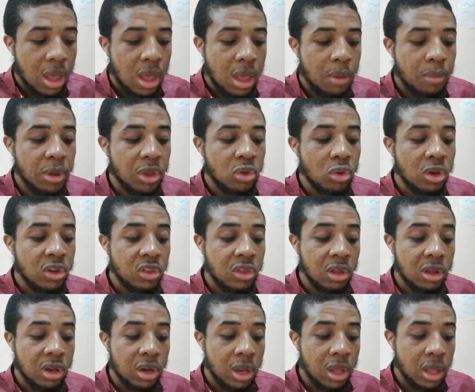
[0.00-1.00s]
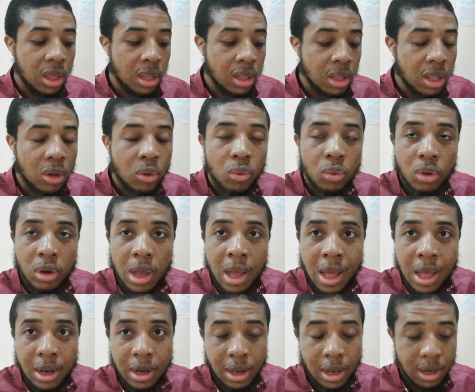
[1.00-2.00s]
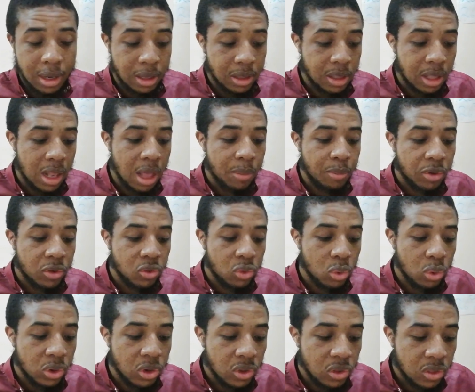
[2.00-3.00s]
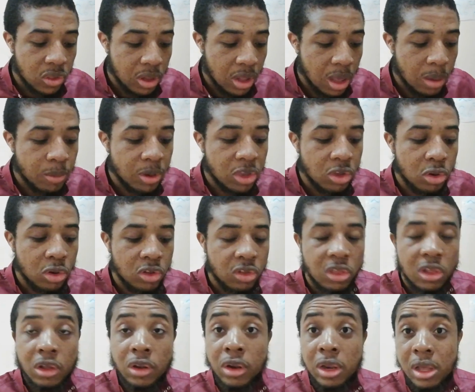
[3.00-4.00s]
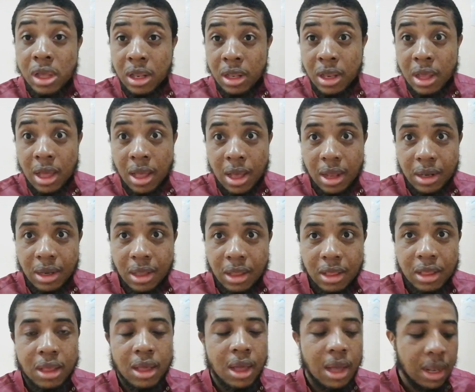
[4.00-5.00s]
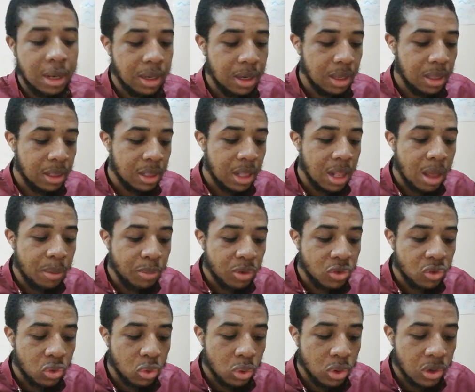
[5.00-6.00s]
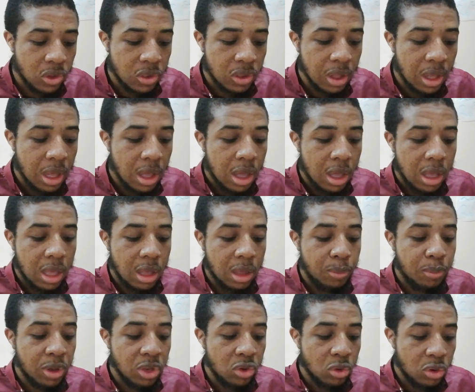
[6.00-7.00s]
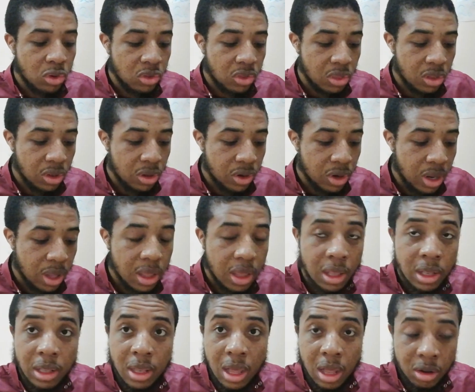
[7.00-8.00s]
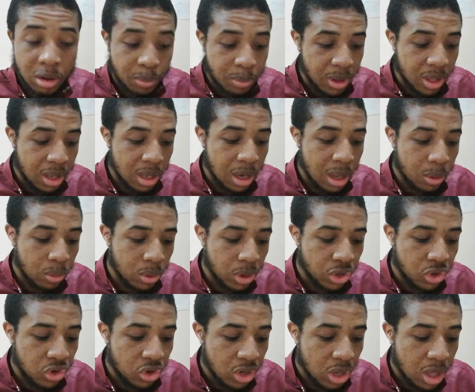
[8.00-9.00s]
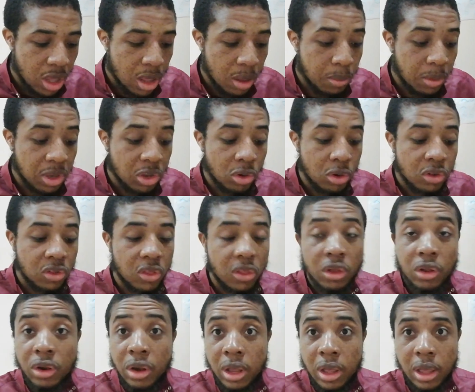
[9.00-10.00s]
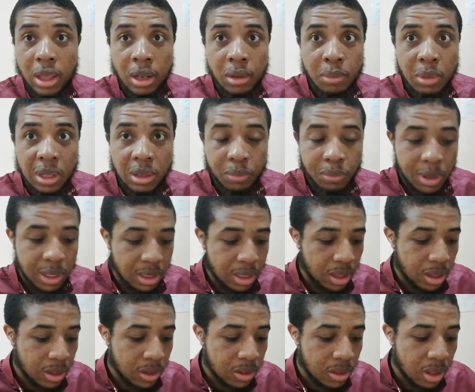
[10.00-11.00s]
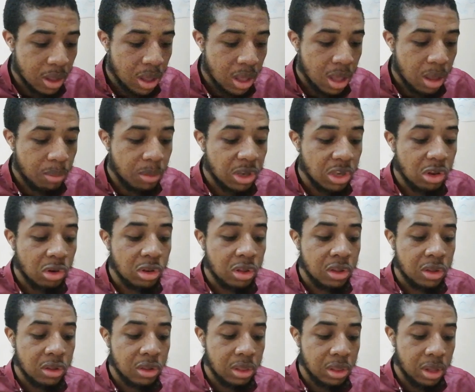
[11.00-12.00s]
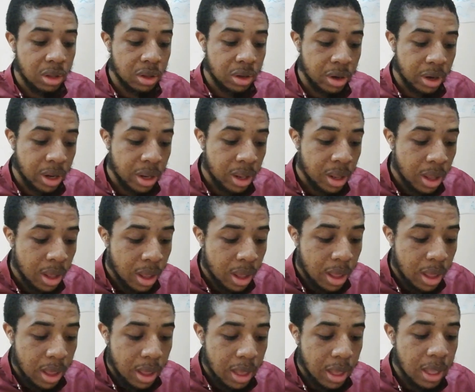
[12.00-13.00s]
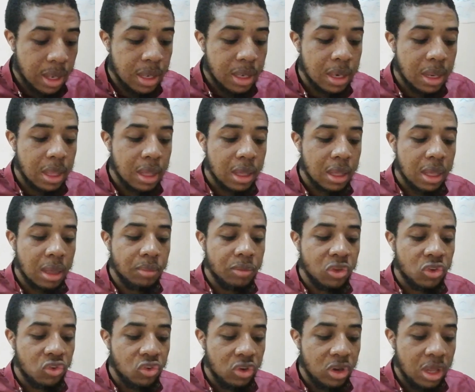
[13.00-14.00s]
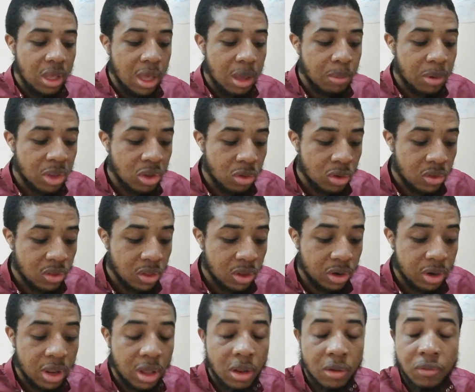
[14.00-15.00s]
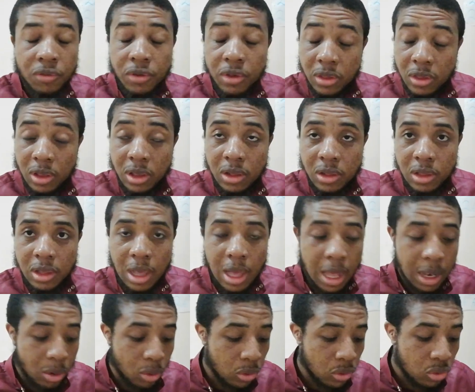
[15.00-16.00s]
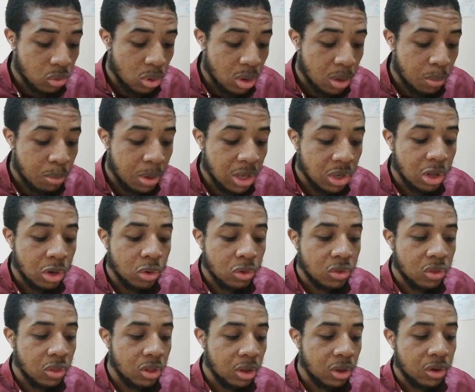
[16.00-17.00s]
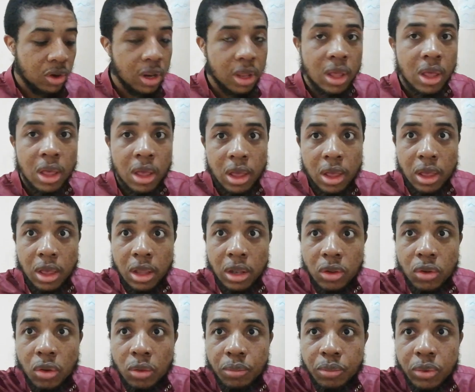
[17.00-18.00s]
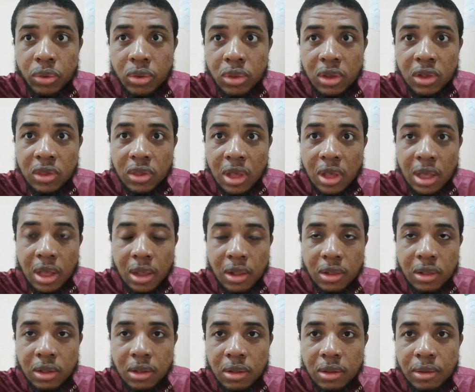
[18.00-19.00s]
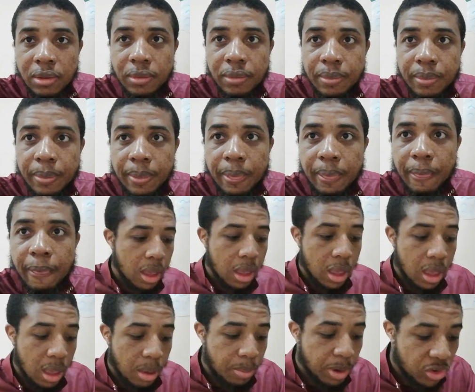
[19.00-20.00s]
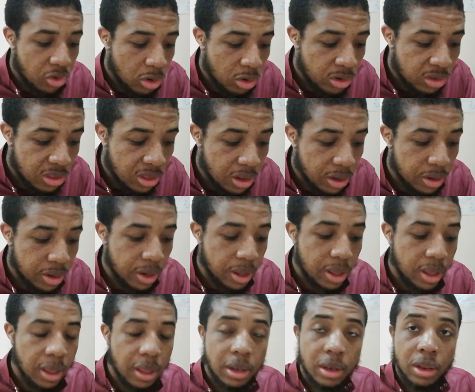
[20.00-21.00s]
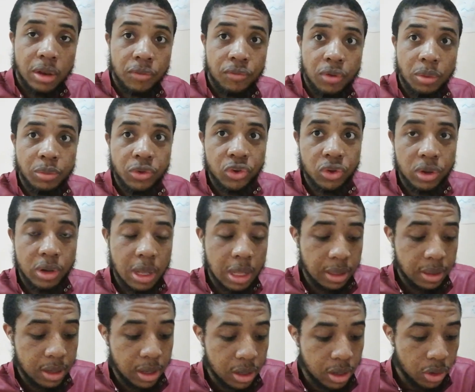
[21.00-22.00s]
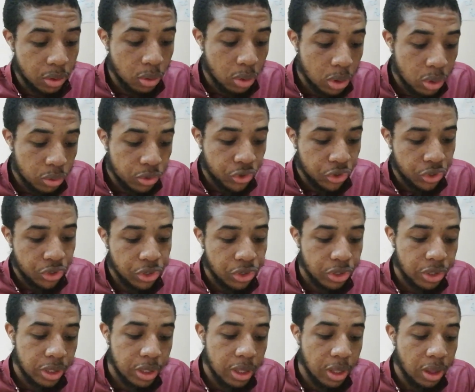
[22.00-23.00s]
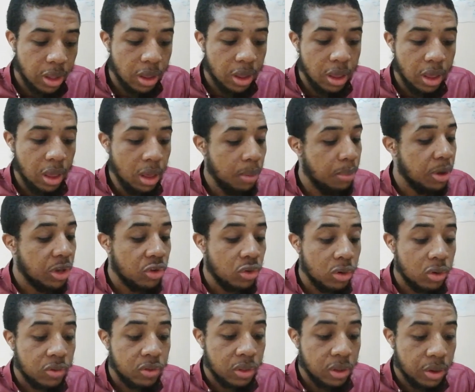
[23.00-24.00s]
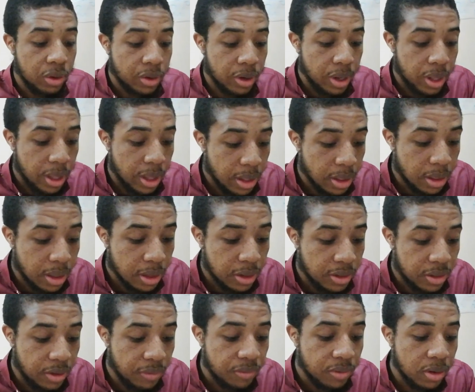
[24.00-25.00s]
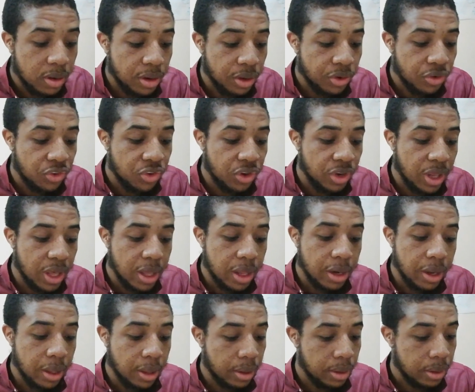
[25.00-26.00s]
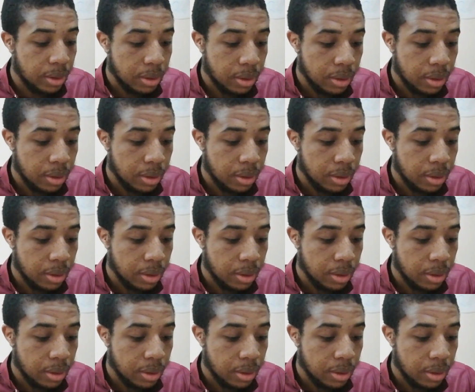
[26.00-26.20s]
a bachelor's degree in the Quran and Islamic Studies, a bachelor's degree in the Hadith and the Islamic Studies, a bachelor's degree in the Arabic language, a bachelor's degree in Mathematics, a bachelor's degree in Chemistry, a bachelor's degree in Physics, and also a bachelor's degree in Computer Science, a bachelor's degree in Information and Technology, a bachelor's degree in the Civil Engineering,